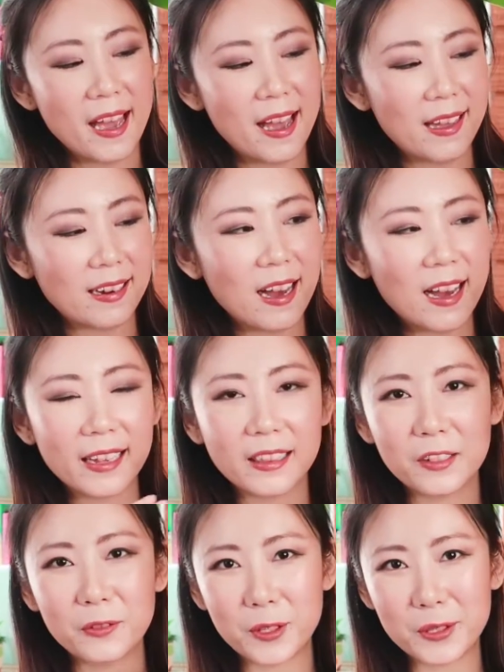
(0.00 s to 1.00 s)
And I
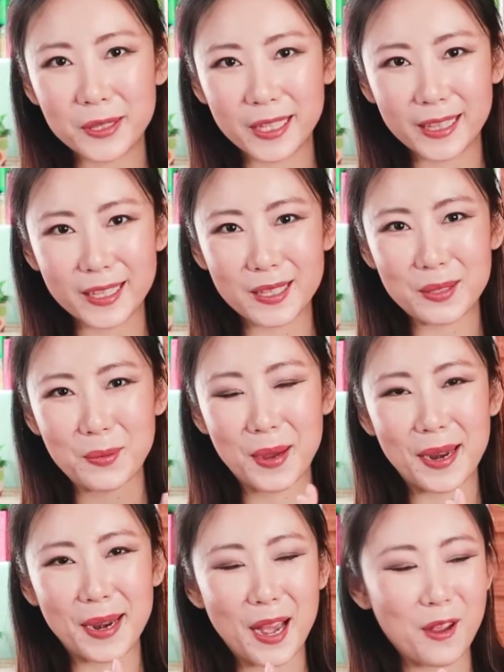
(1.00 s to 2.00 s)
love using this.
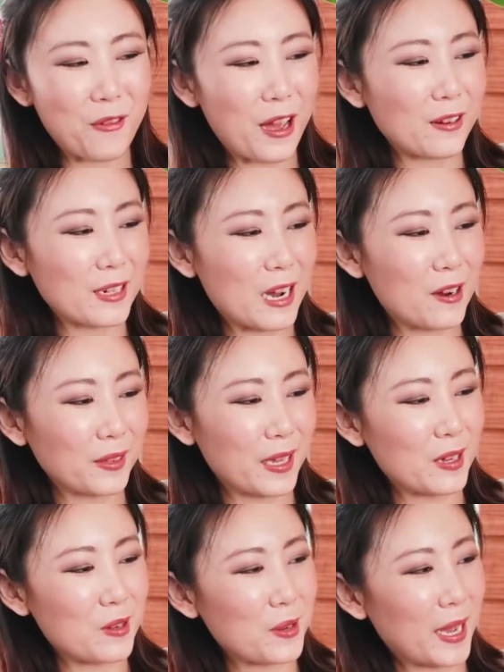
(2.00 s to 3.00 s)
When I found out
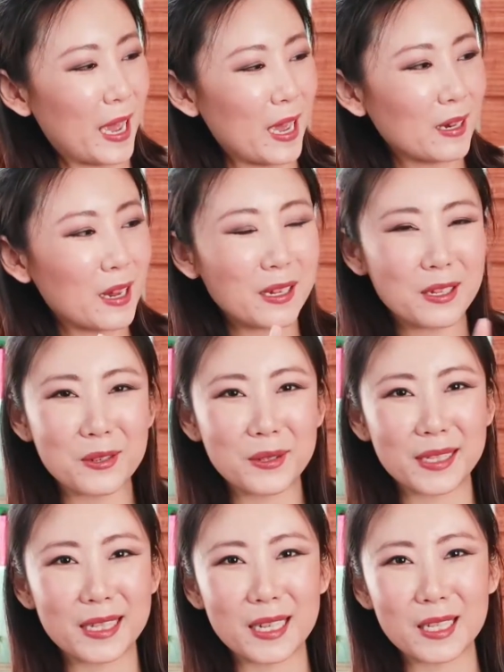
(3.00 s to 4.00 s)
that you can
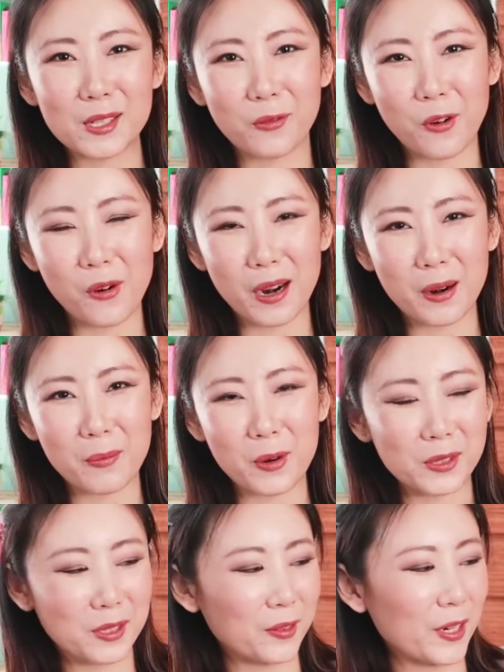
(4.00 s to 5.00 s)
use these for
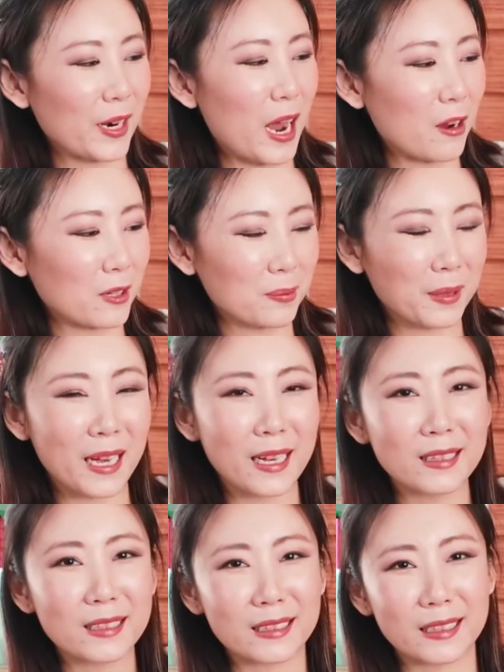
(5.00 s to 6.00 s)
most of your house
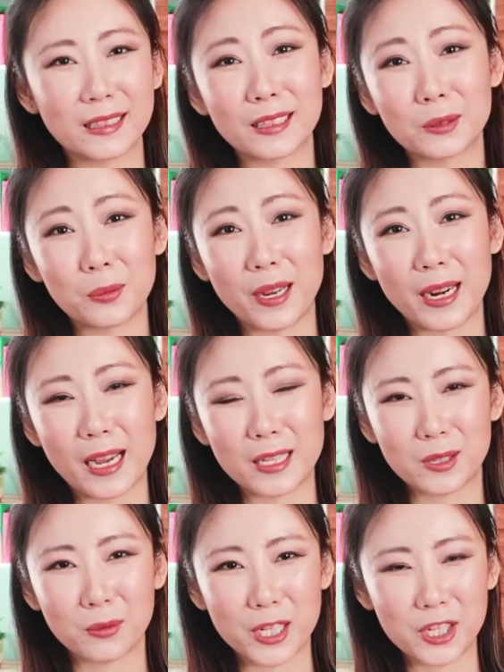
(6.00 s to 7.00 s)
plants, this is what I
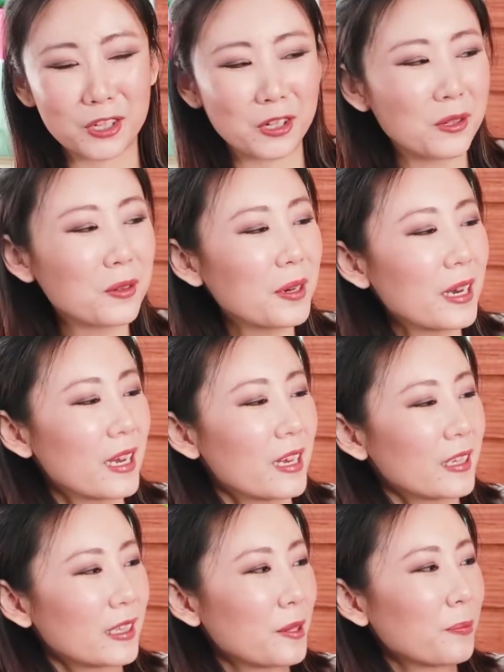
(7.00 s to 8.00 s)
switched to,
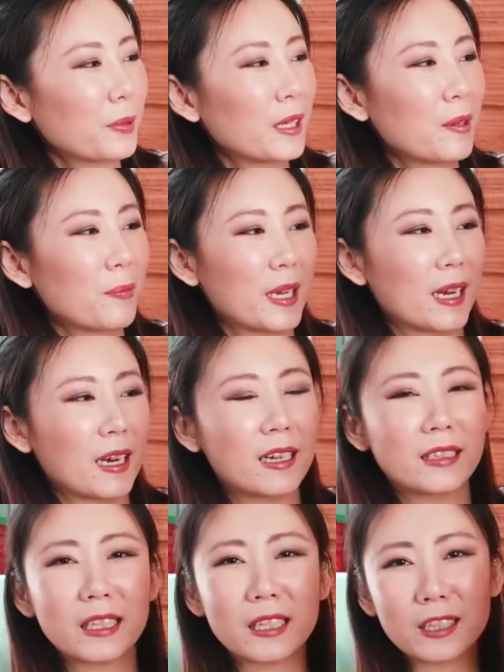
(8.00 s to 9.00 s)
simply
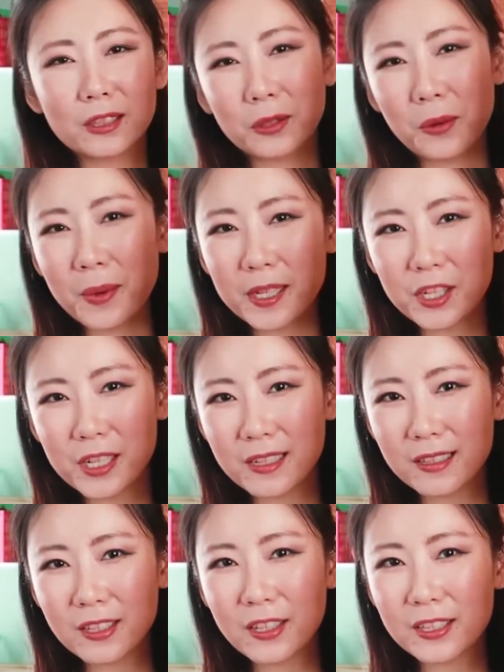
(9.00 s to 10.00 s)
because it's so much
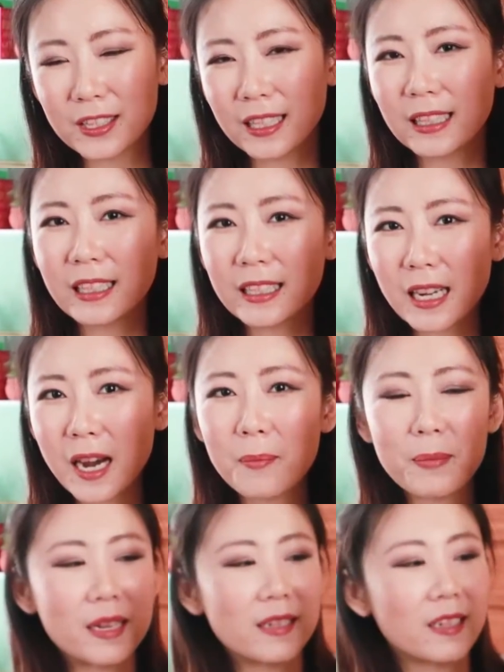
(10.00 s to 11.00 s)
easier to clean
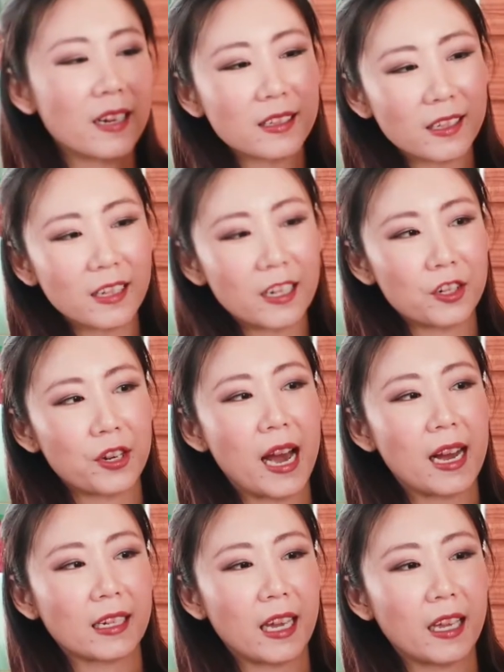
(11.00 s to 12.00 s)
up. It doesn't
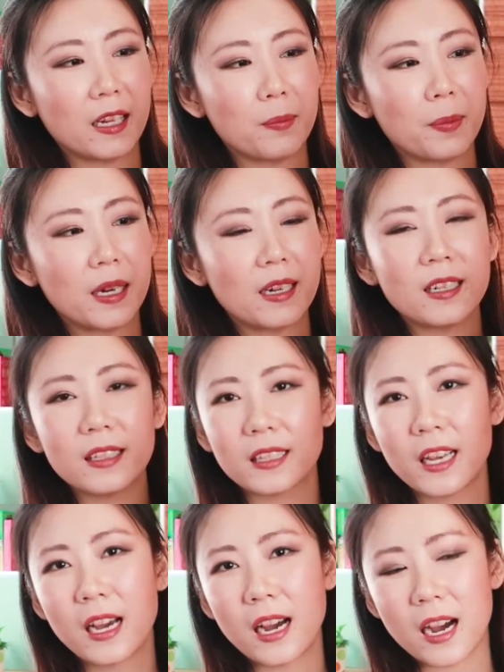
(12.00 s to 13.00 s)
attract any bugs.
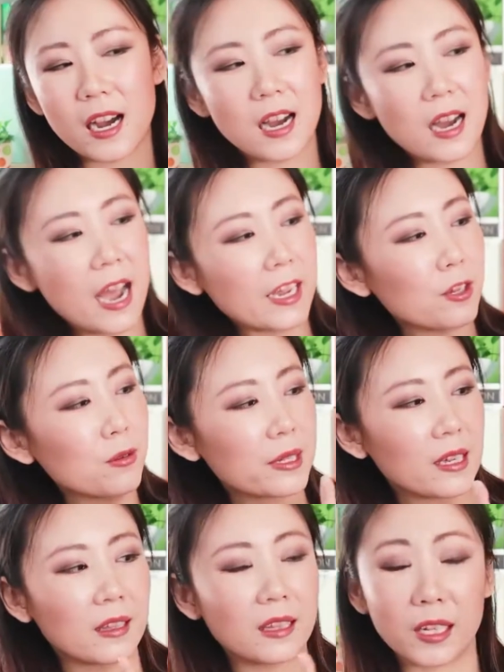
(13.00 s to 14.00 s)
I use
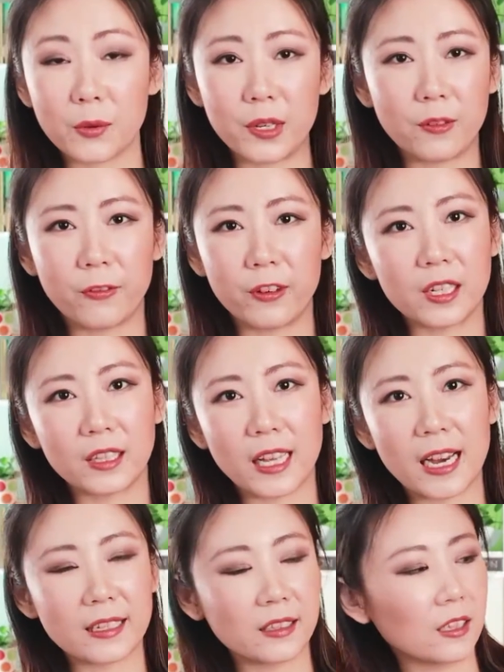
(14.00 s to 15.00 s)
a liquid
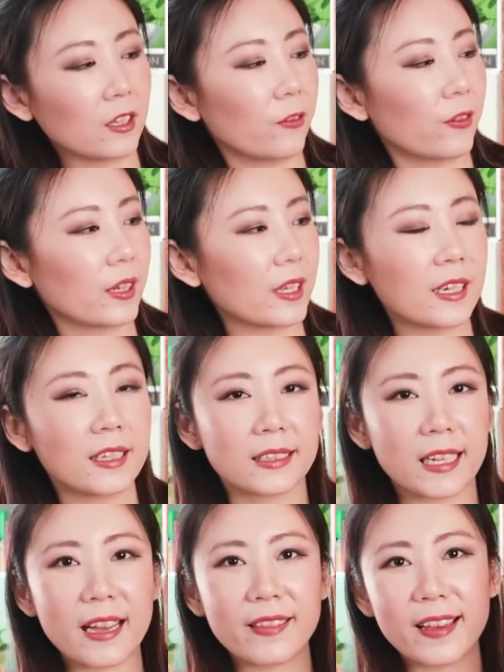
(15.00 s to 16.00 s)
fertilizer for
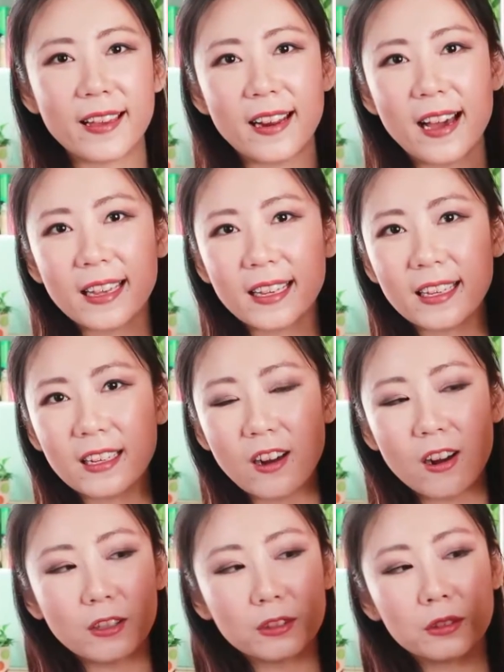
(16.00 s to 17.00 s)
this, and then I can
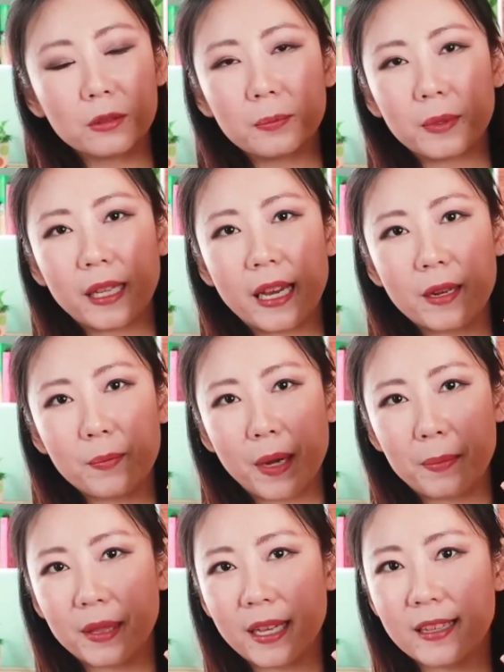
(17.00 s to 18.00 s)
also plant
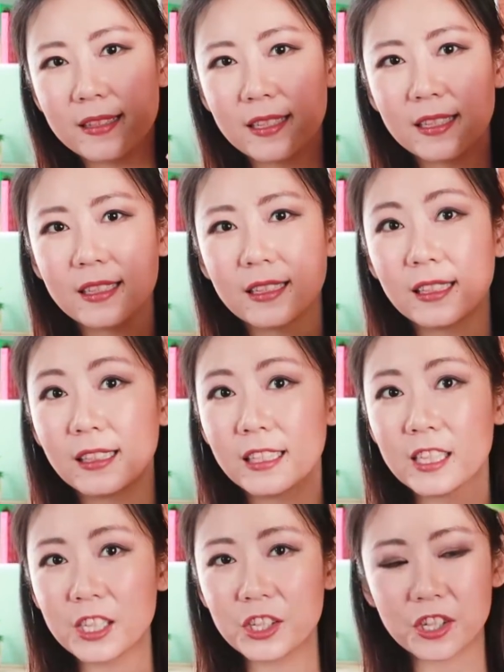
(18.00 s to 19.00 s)
my plants in
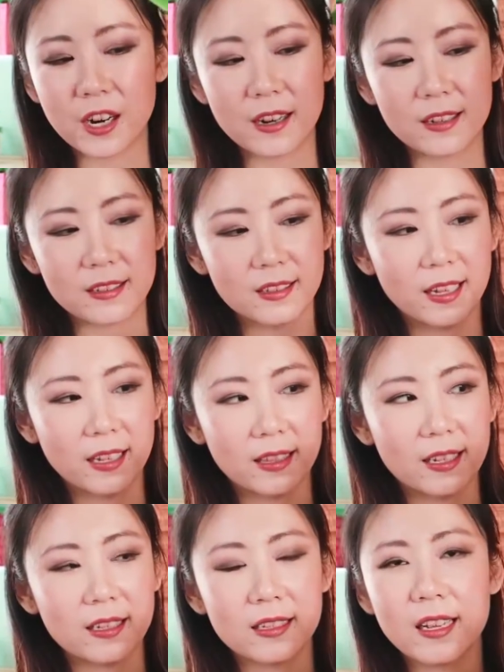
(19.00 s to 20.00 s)
clear jars like
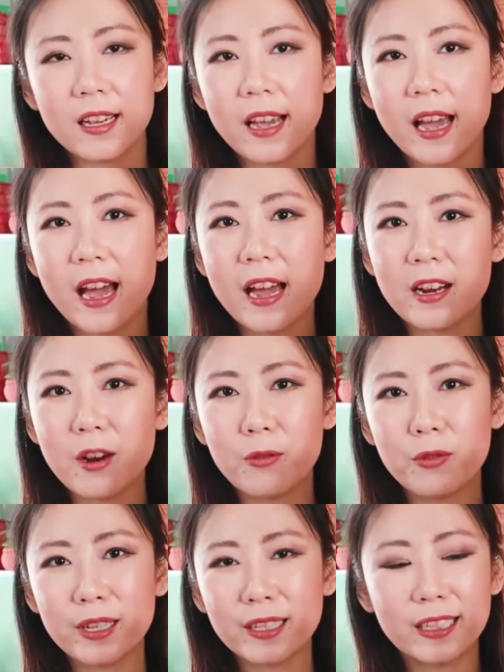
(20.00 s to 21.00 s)
this and
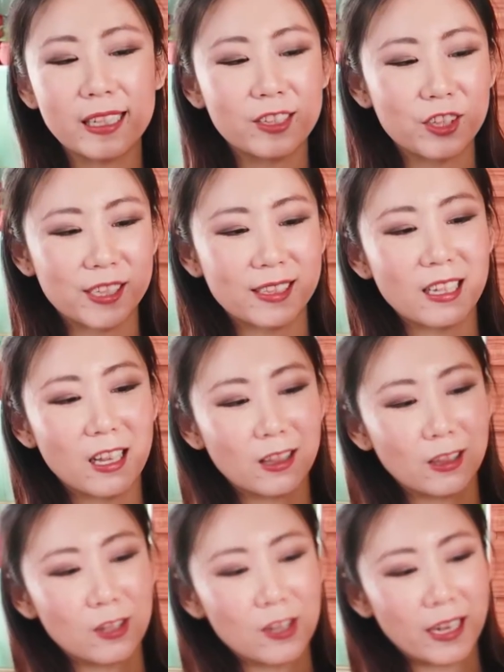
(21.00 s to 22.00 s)
really just
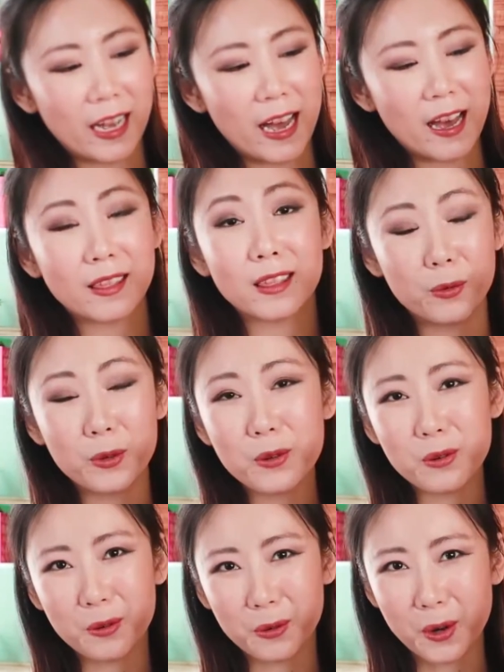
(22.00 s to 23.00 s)
look at
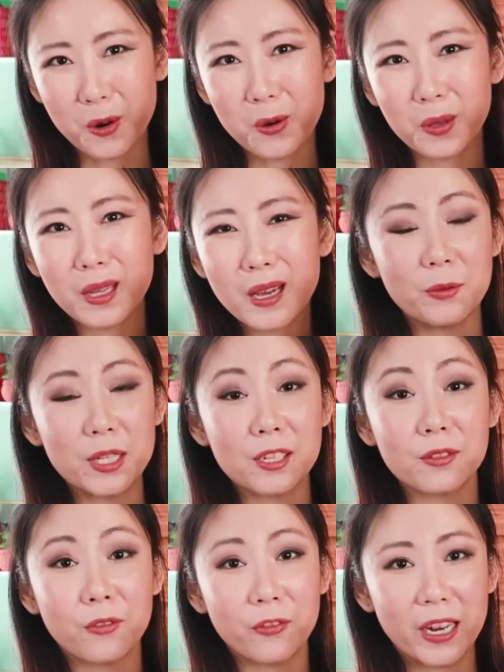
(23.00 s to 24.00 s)
root growth, which
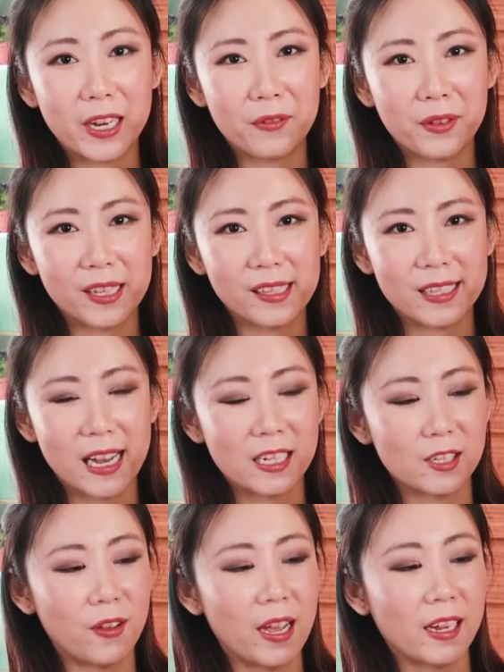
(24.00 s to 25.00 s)
is very
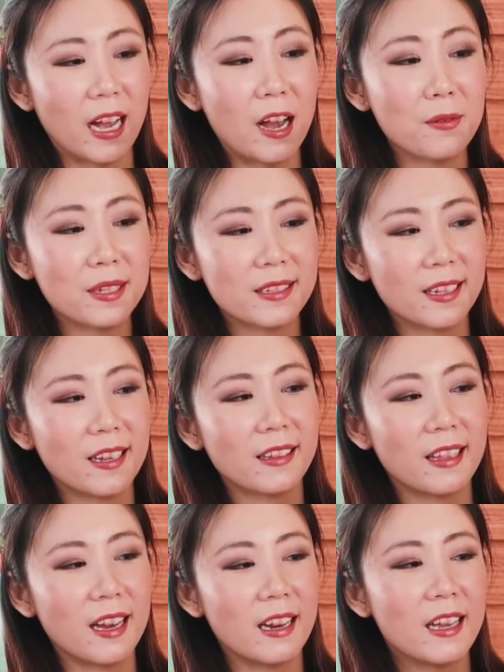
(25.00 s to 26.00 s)
satisfying. I would
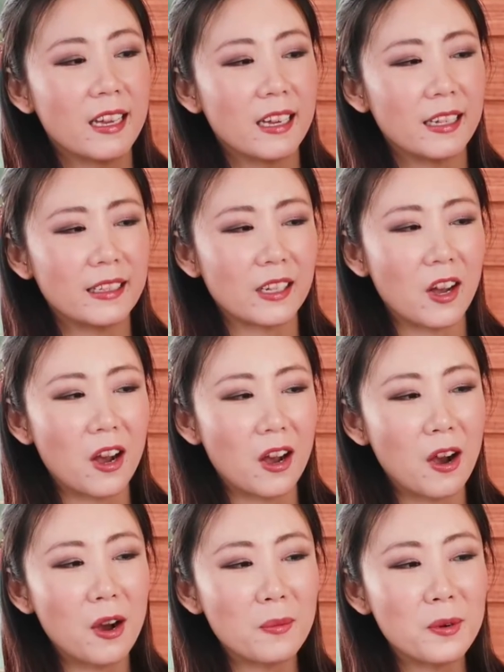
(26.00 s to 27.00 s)
say that it's
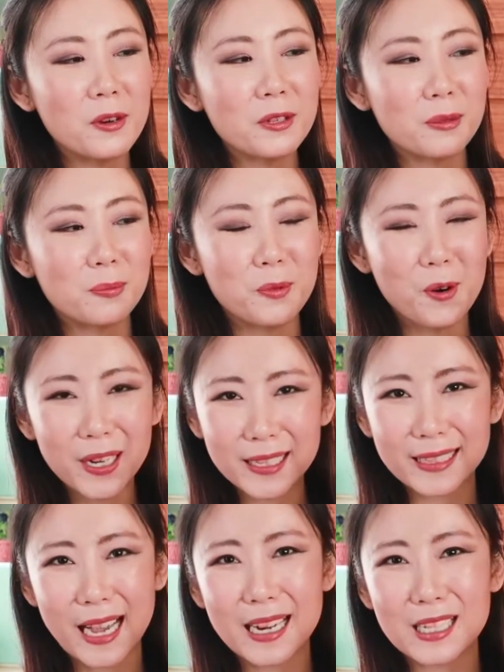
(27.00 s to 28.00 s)
almost more
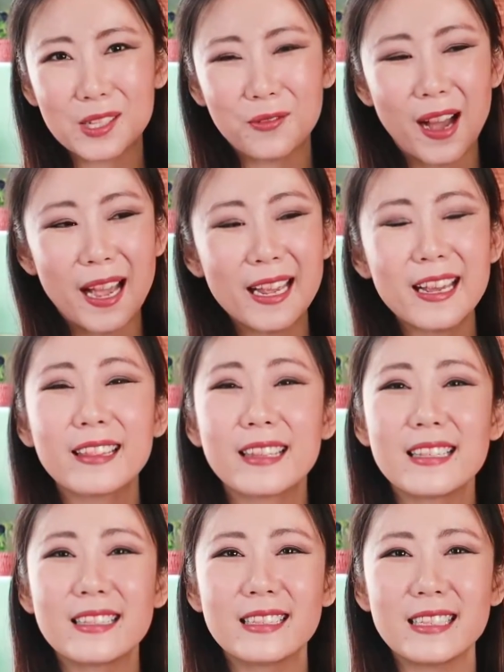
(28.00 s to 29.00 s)
satisfying
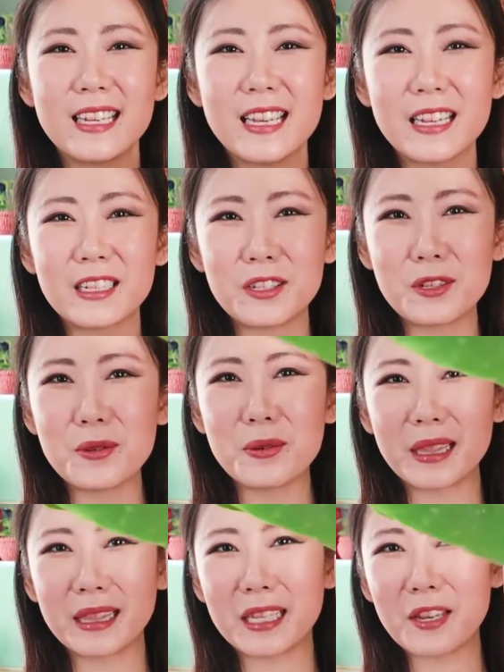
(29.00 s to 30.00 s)
than seeing new
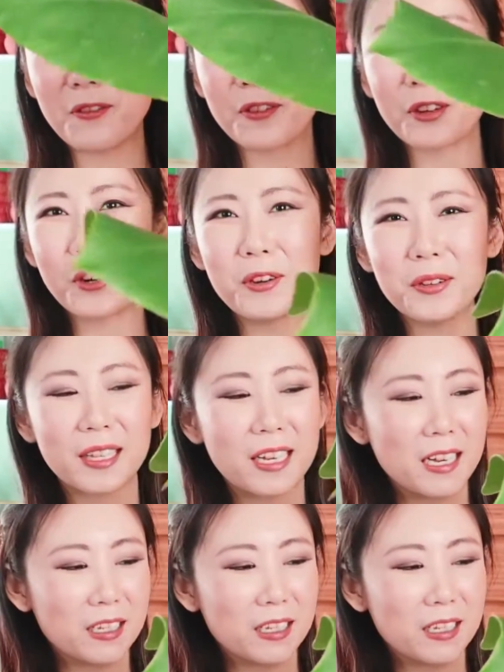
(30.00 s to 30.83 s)
leaf growth.